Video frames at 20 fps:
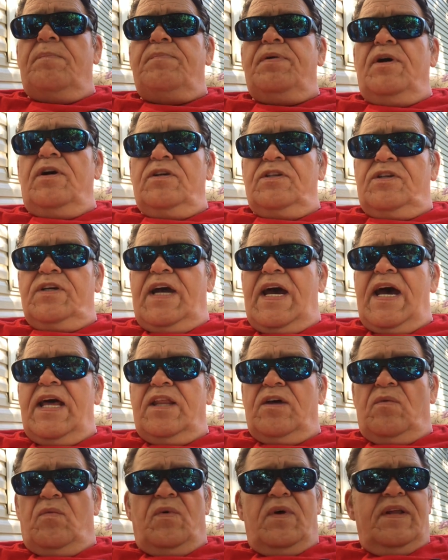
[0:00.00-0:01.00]
pulled
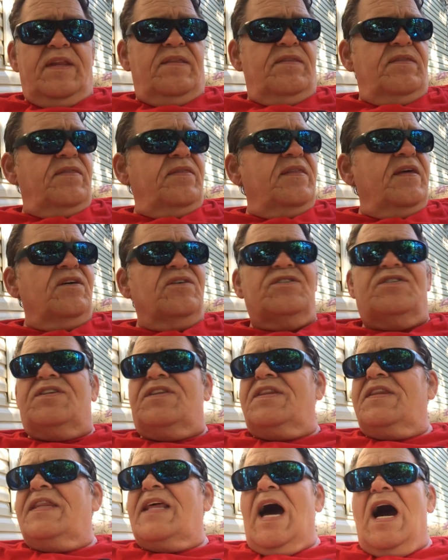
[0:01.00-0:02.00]
together there's
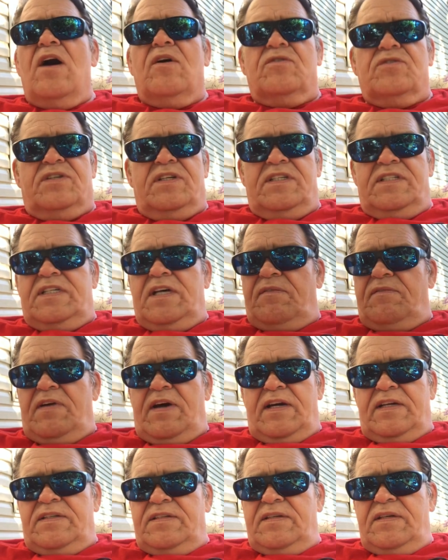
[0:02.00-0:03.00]
thousands of
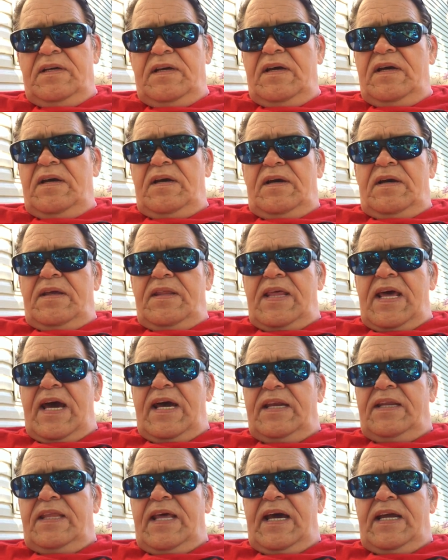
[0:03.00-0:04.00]
us
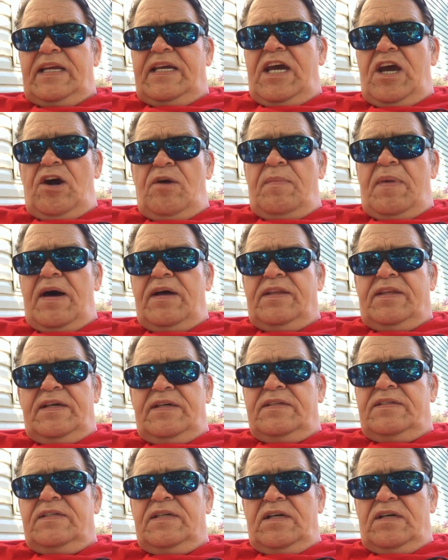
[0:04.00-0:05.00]
that care about
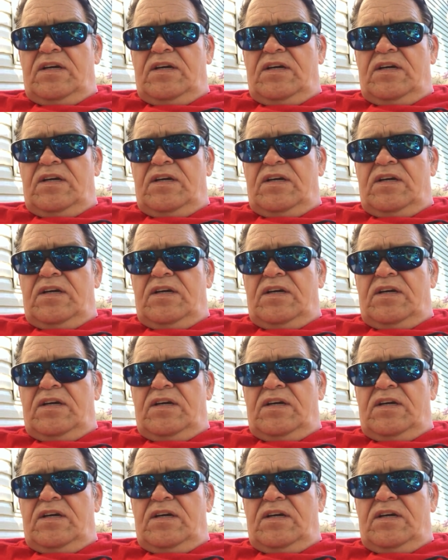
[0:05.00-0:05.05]
this